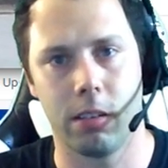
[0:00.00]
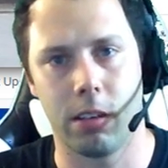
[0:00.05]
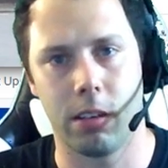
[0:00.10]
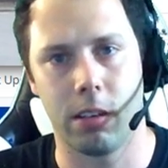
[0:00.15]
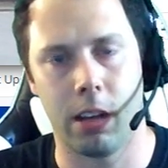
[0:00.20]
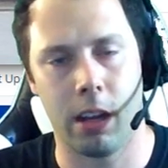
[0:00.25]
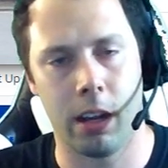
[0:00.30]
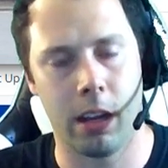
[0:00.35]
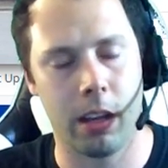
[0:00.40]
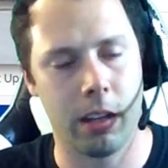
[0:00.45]

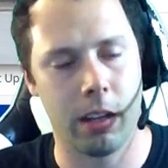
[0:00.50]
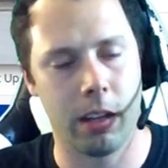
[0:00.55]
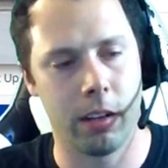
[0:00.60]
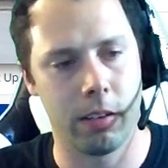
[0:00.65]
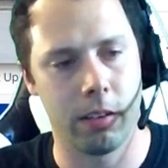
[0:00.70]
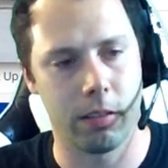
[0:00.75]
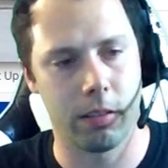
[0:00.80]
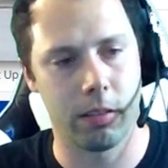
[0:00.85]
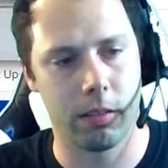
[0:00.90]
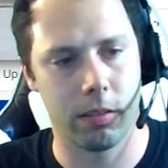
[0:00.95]

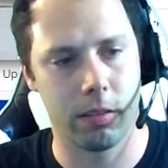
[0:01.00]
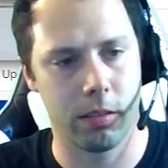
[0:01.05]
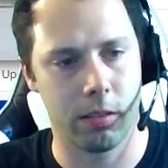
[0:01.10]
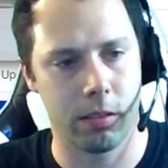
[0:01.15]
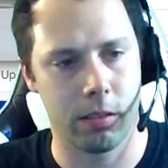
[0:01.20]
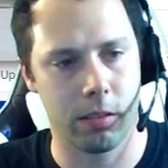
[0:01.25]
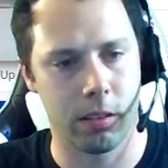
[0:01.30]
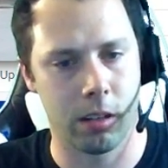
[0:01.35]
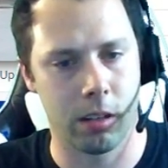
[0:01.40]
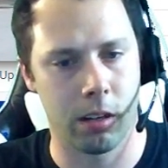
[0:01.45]
and
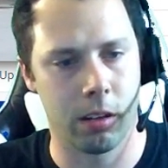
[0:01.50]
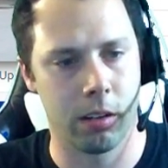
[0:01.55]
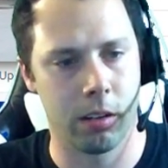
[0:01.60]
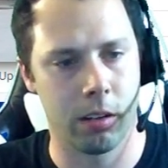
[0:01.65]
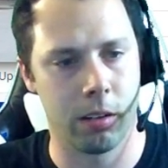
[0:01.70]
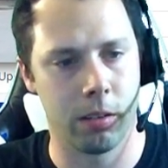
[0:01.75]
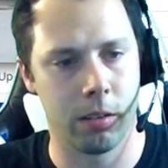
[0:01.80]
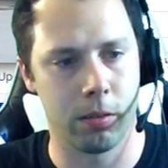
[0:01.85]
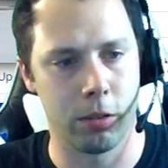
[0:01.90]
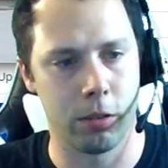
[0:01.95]

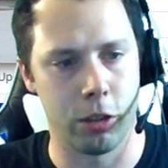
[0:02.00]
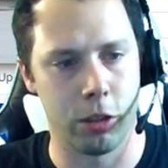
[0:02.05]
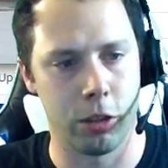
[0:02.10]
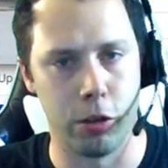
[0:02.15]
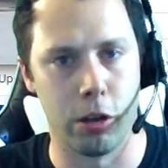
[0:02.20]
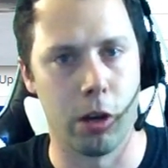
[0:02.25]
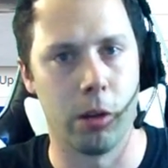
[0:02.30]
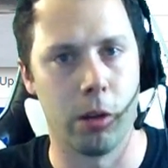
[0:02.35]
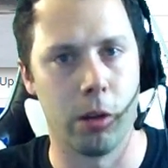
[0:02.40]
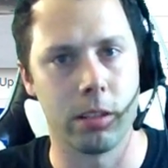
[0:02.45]

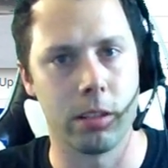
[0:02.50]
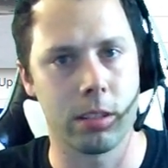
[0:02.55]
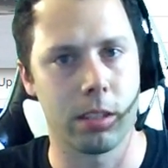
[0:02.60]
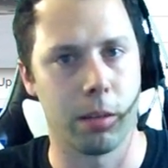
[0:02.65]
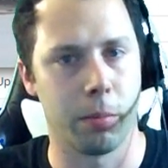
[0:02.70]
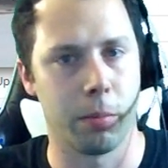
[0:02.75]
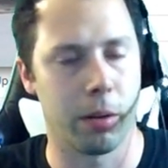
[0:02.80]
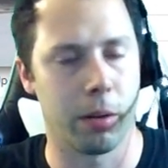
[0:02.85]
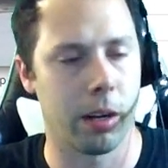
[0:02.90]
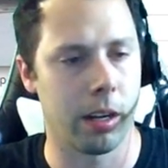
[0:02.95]
that
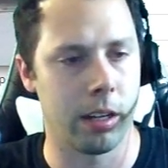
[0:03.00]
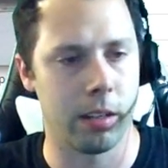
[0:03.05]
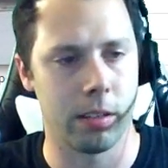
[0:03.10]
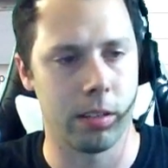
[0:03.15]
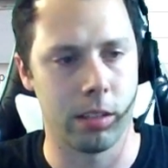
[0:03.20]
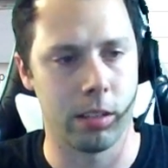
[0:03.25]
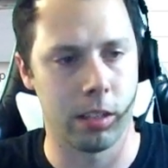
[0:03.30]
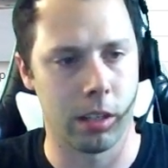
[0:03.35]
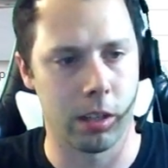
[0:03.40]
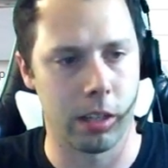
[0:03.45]
somebody,
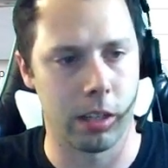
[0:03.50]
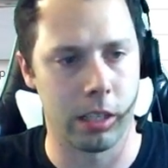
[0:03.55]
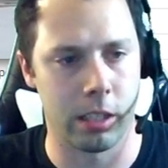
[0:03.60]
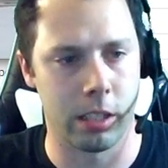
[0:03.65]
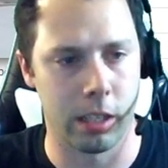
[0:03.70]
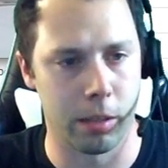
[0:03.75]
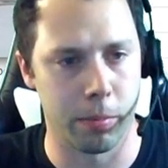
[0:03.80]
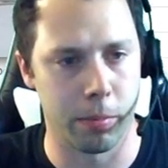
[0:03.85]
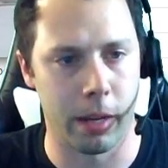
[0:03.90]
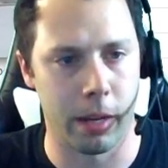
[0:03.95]
it
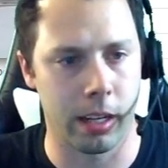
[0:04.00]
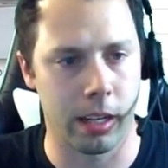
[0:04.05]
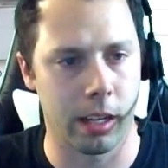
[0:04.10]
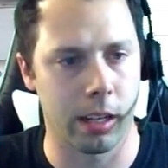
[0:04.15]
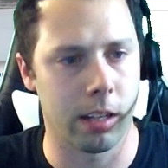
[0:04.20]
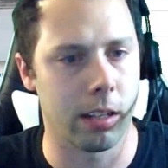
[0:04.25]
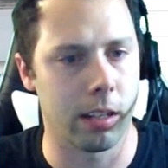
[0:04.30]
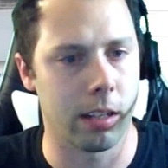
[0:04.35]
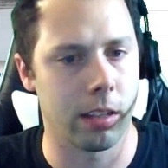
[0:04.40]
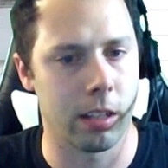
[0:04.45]
didn't make
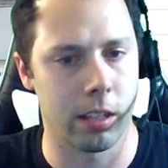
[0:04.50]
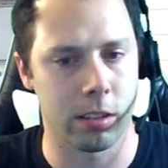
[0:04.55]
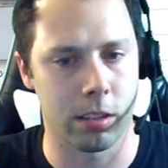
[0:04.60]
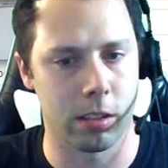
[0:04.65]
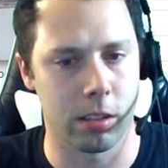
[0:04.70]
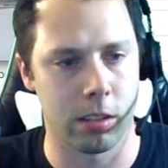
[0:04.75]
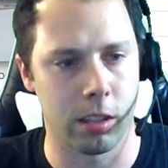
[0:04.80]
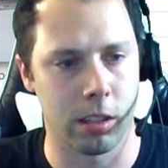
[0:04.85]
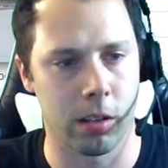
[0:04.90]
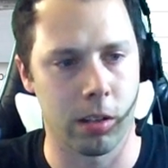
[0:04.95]
it. These
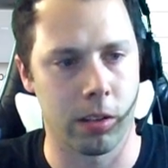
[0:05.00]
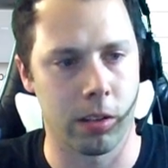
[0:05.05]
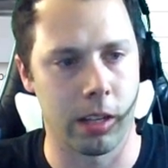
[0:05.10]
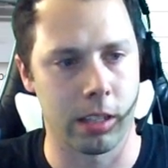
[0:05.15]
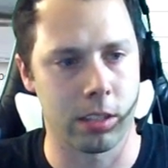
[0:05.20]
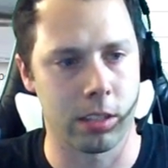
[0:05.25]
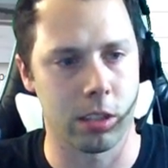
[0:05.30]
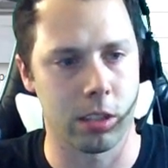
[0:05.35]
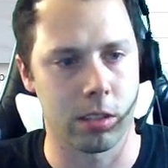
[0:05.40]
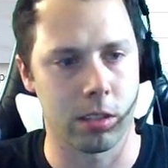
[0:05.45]
are,
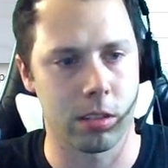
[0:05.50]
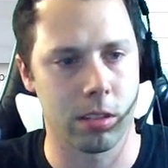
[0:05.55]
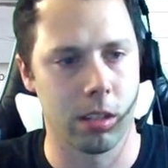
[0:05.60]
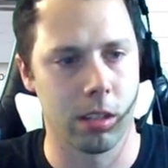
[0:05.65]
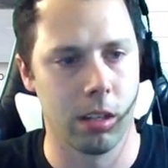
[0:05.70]
that's just.